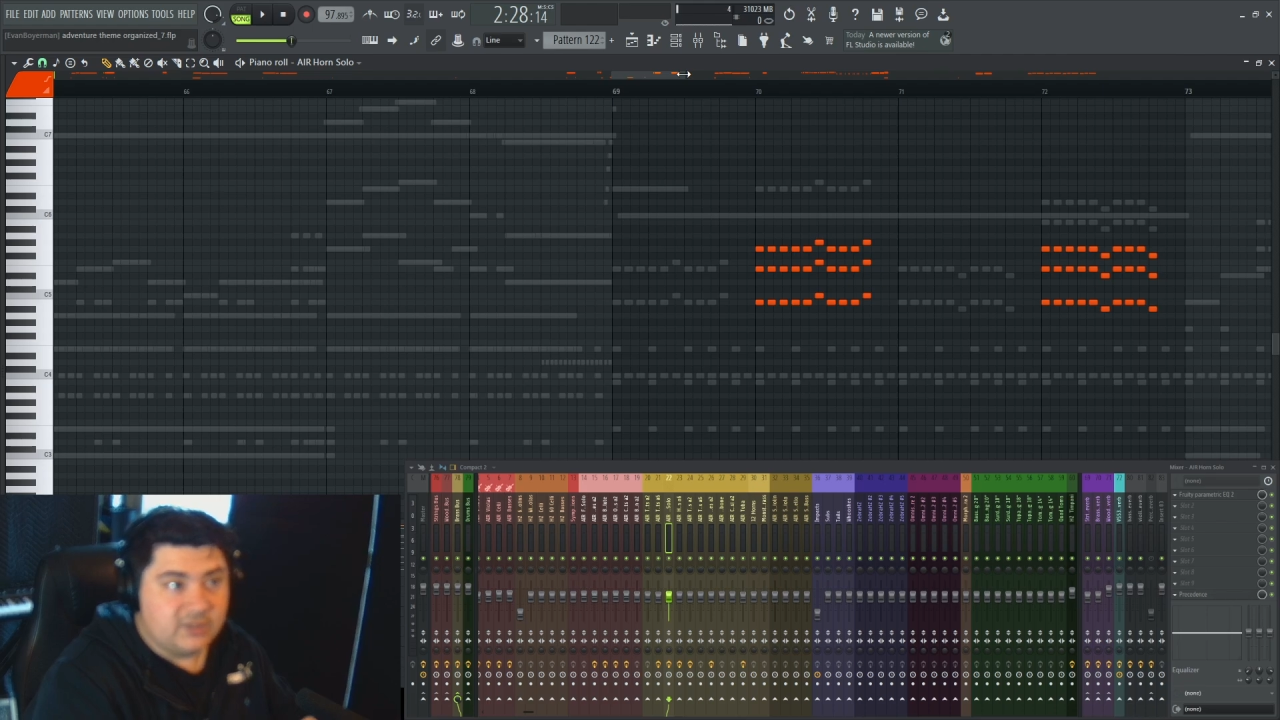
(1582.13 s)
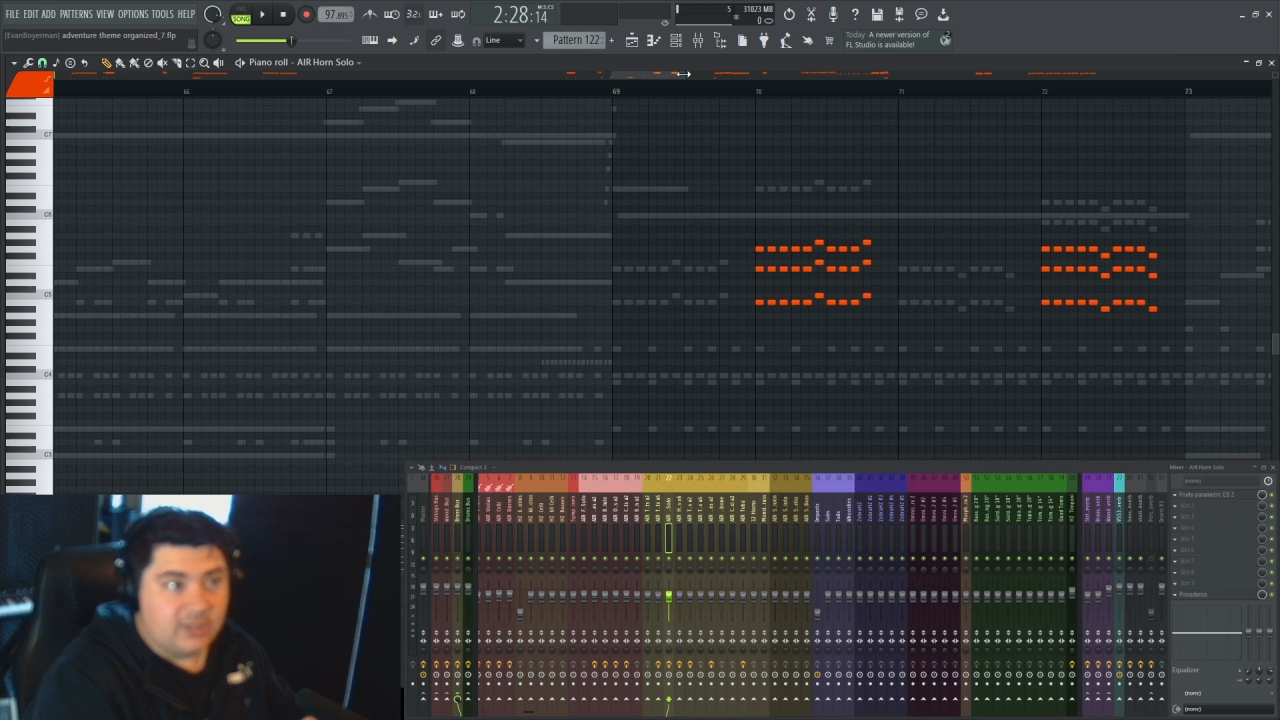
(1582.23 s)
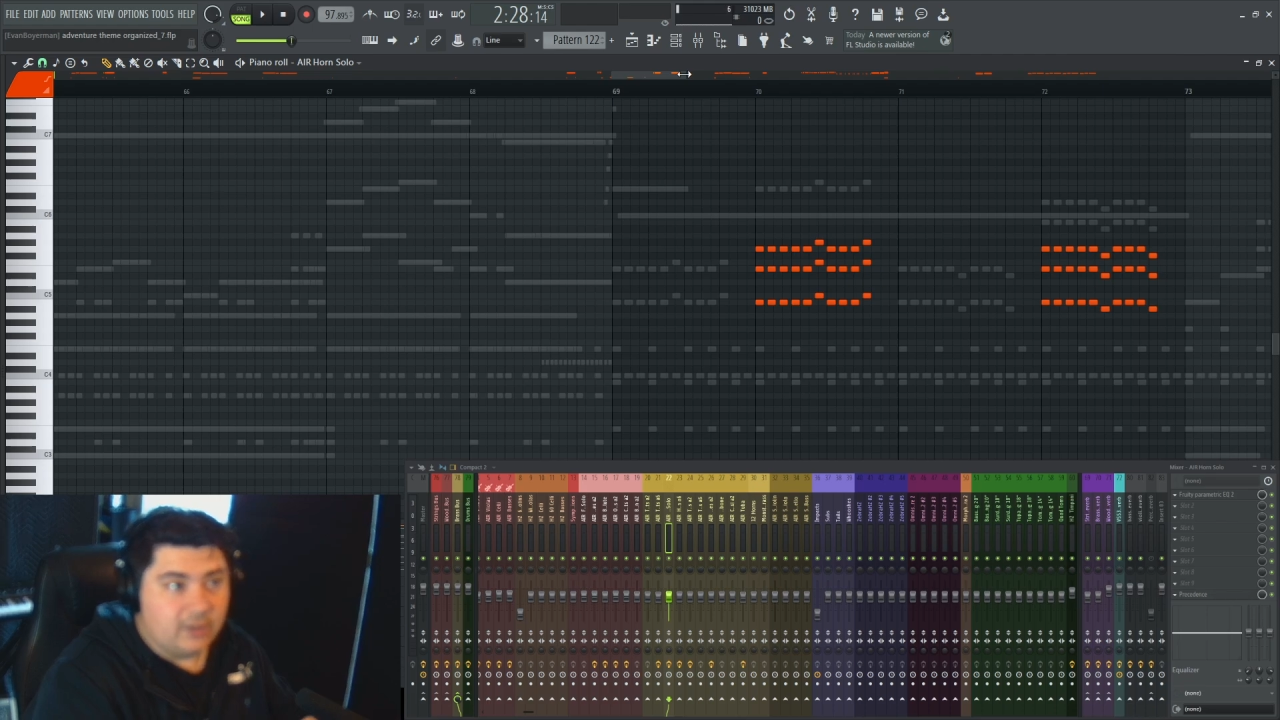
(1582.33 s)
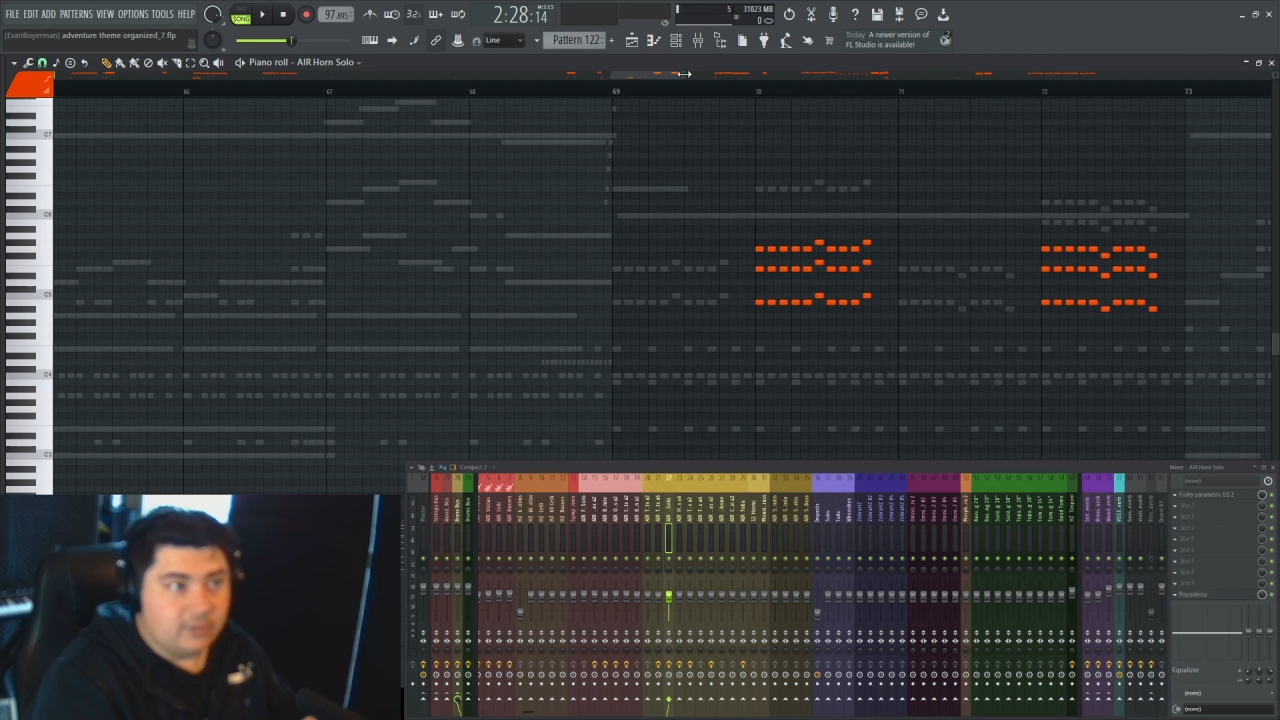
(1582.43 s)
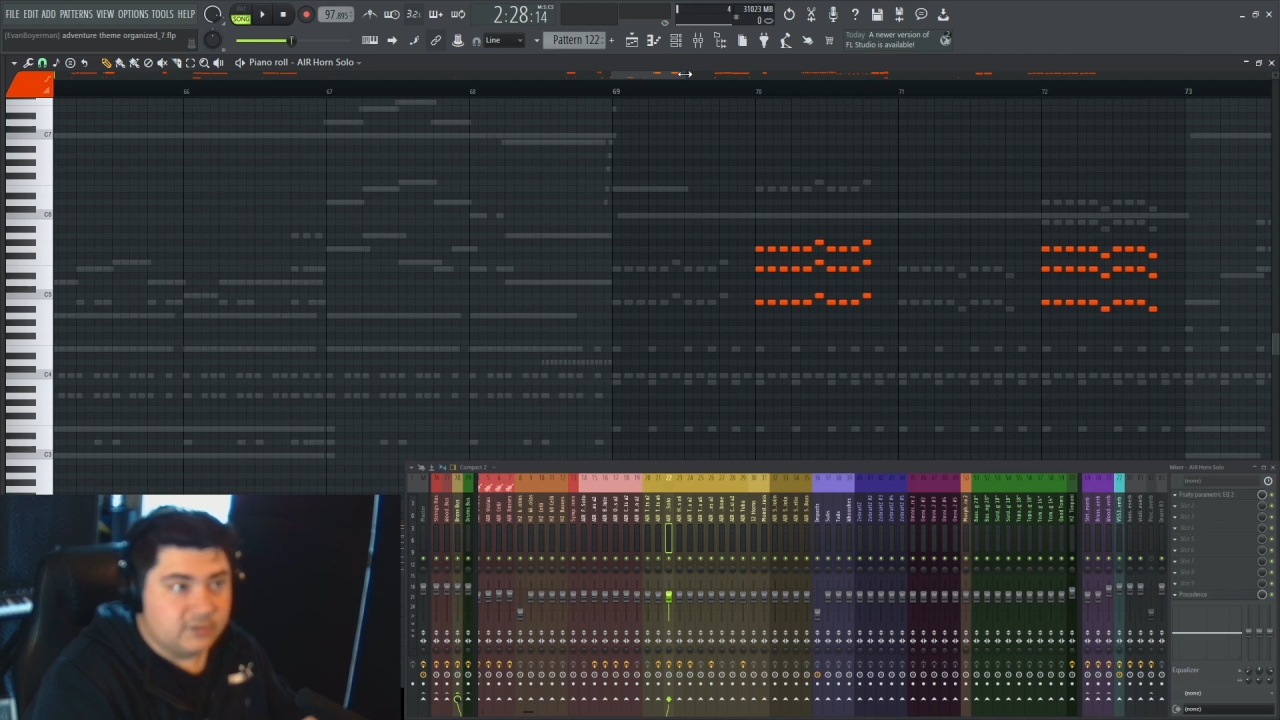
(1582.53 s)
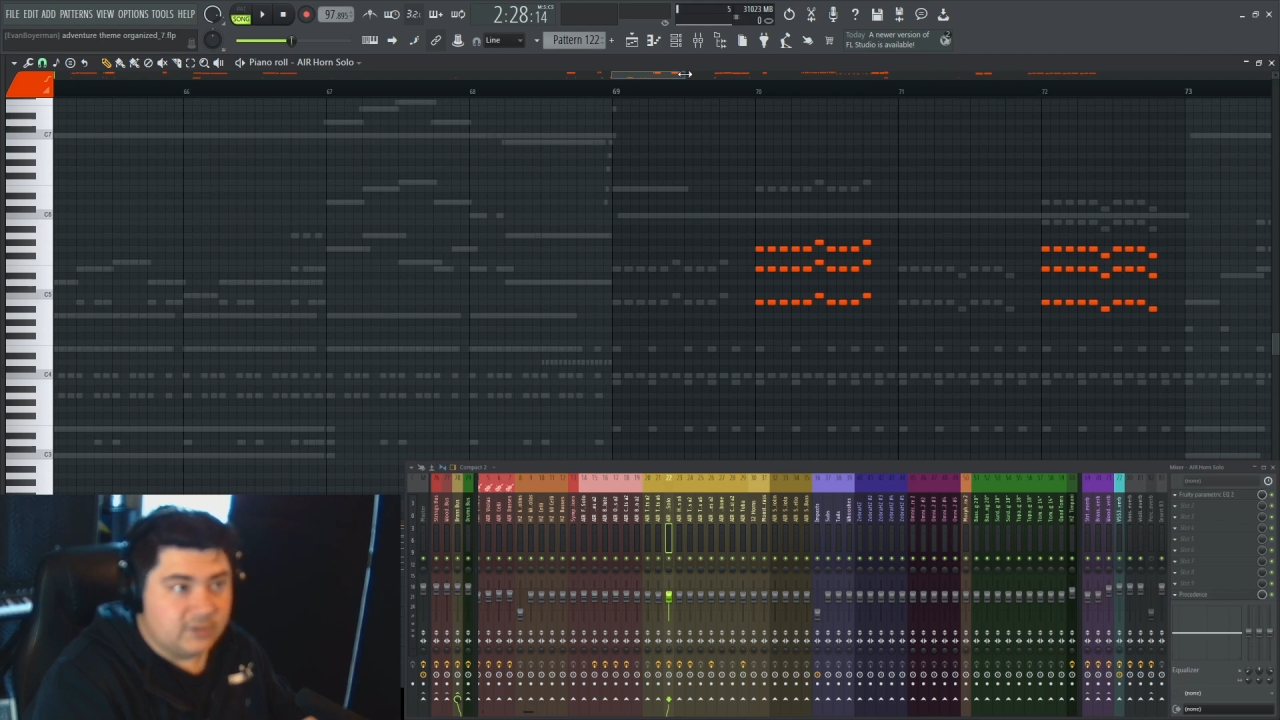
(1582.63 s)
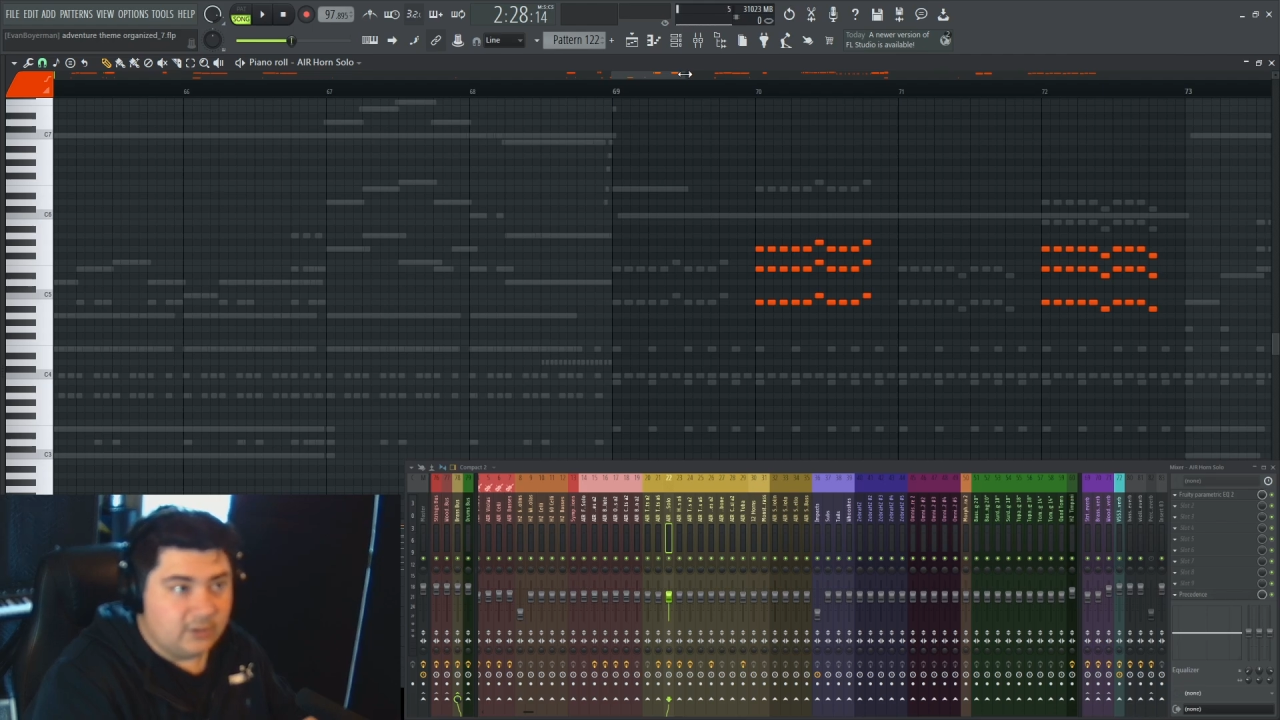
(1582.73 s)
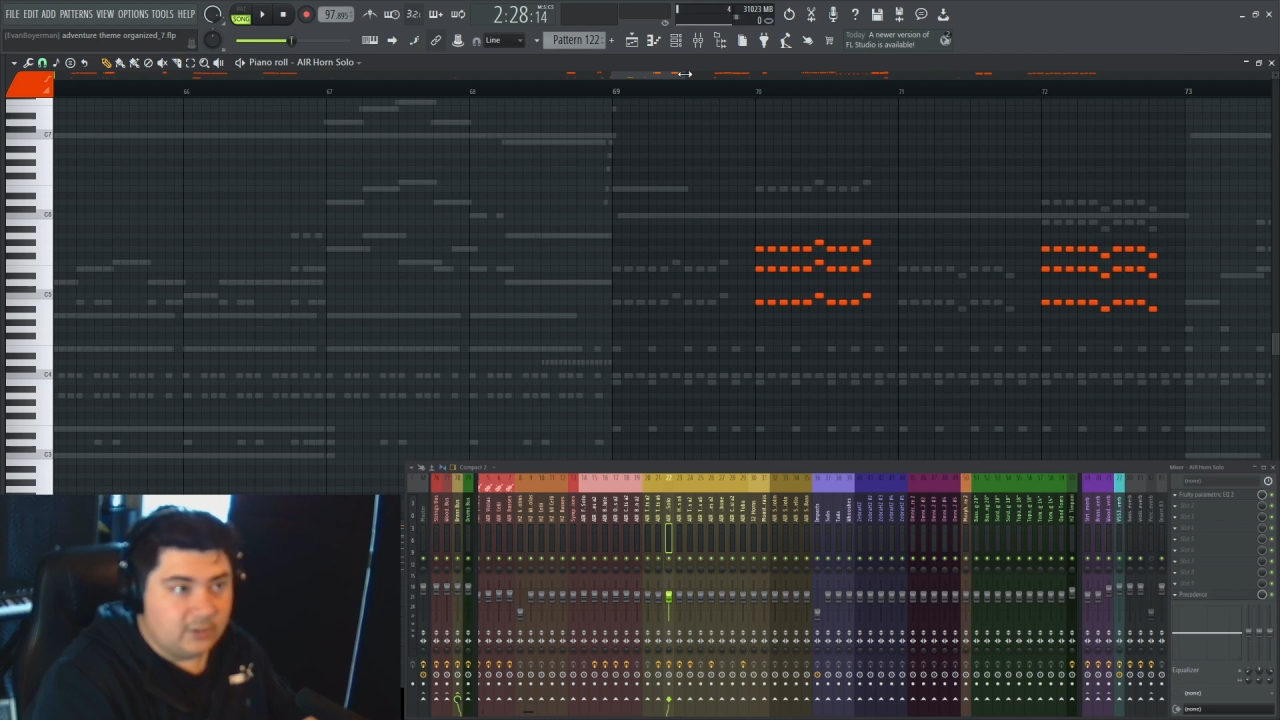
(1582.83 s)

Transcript: the others that